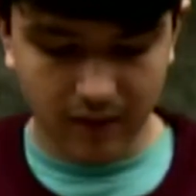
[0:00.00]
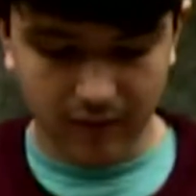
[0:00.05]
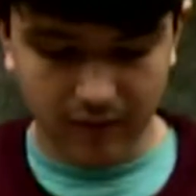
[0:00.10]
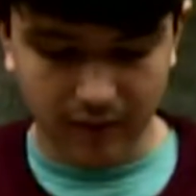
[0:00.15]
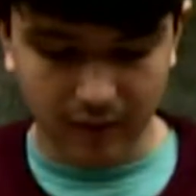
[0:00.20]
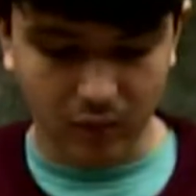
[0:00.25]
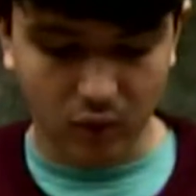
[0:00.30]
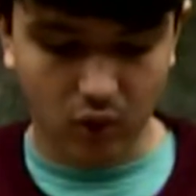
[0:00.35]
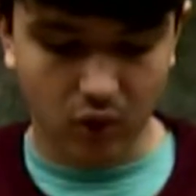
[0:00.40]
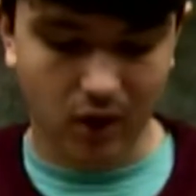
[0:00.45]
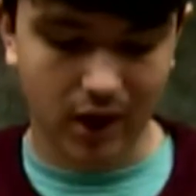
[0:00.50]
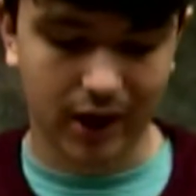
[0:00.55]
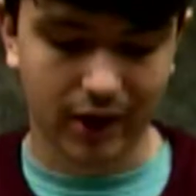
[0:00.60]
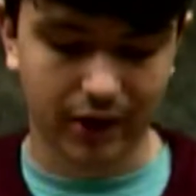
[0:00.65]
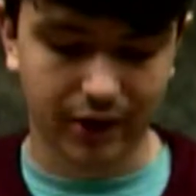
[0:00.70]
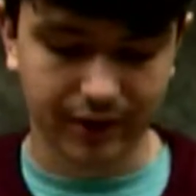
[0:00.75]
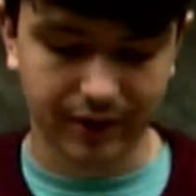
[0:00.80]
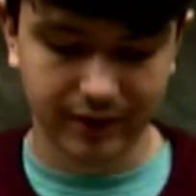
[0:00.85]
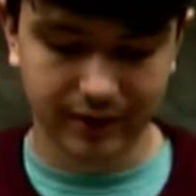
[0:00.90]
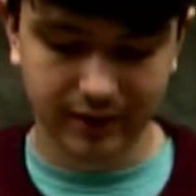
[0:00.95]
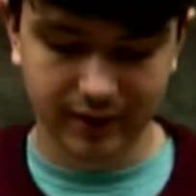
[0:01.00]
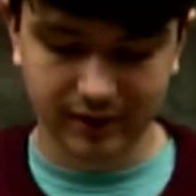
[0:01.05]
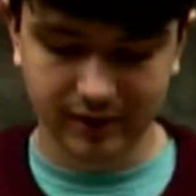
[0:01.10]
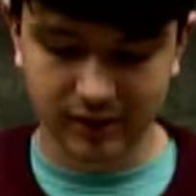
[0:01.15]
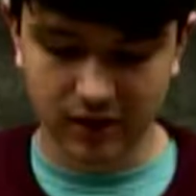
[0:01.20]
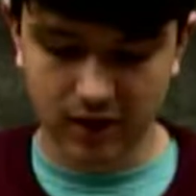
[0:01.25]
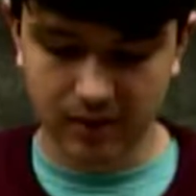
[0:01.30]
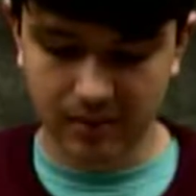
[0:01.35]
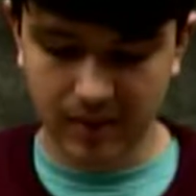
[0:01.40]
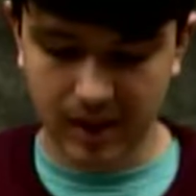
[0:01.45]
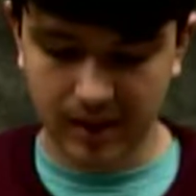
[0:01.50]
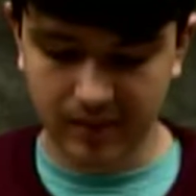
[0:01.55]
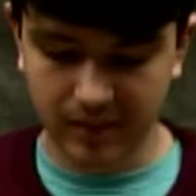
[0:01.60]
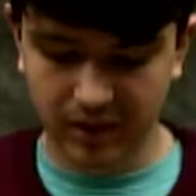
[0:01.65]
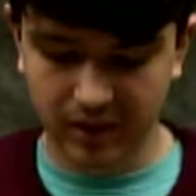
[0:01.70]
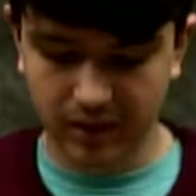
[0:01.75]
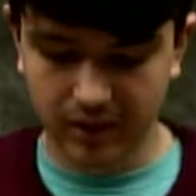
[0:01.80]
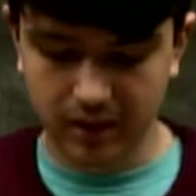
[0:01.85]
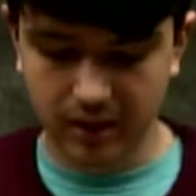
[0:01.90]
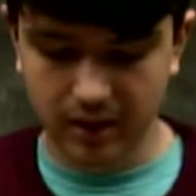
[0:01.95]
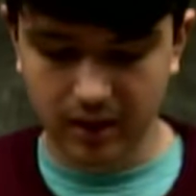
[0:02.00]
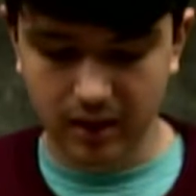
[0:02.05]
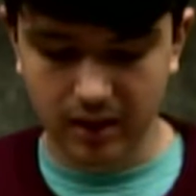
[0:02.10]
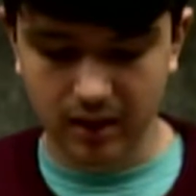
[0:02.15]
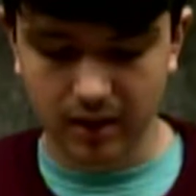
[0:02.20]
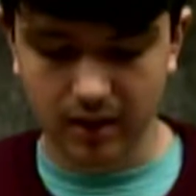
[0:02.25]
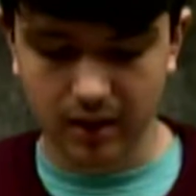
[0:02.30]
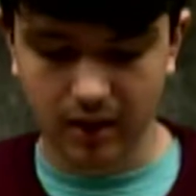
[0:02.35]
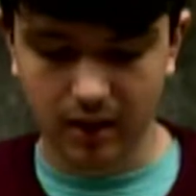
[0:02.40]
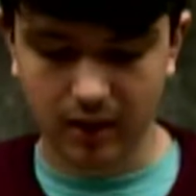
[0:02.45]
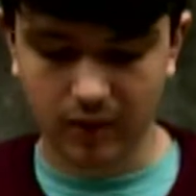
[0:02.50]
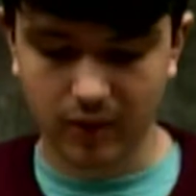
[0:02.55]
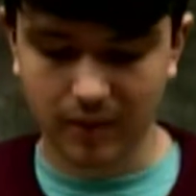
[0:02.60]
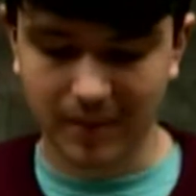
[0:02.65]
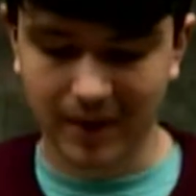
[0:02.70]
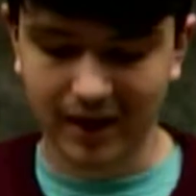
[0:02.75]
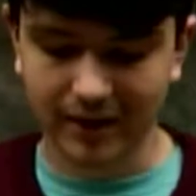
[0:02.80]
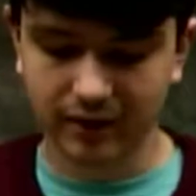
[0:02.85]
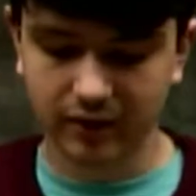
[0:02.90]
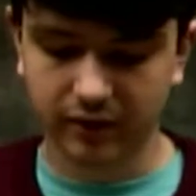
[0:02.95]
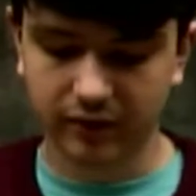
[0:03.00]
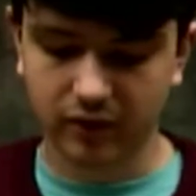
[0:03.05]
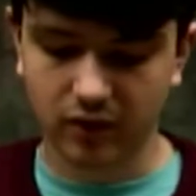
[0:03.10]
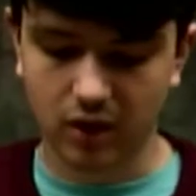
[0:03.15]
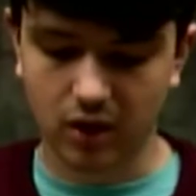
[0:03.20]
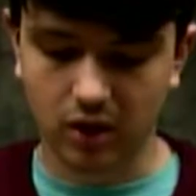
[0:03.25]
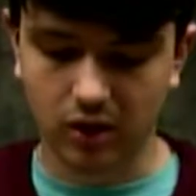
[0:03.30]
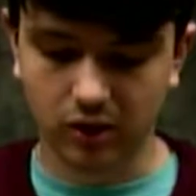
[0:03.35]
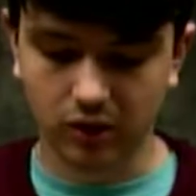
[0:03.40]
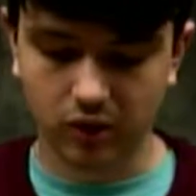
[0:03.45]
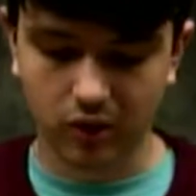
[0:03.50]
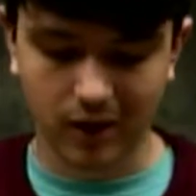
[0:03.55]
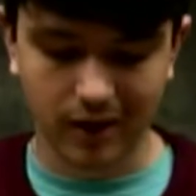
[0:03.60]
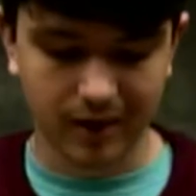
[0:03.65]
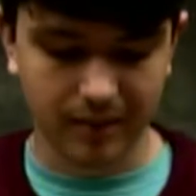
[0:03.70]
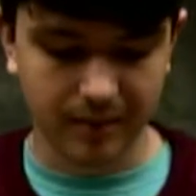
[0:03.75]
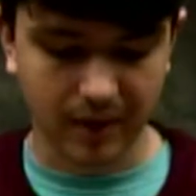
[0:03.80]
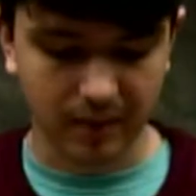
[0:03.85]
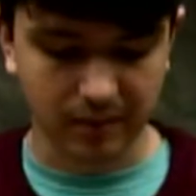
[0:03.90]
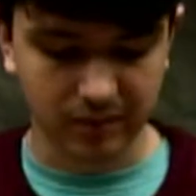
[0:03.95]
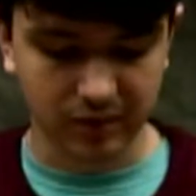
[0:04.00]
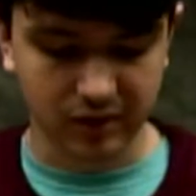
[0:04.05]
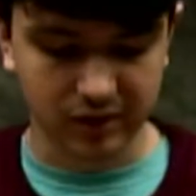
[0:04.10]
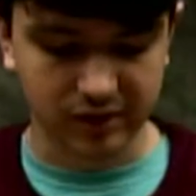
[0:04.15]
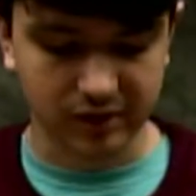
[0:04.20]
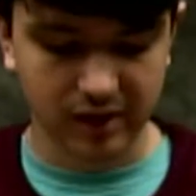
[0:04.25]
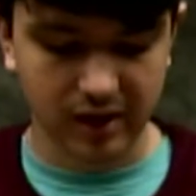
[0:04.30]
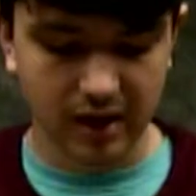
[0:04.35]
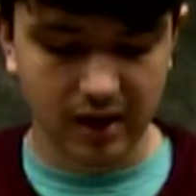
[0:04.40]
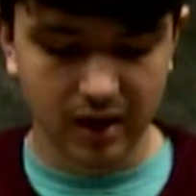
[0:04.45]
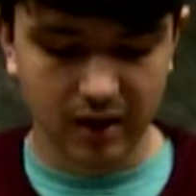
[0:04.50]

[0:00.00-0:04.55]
From choir, this is a reminder for all choir members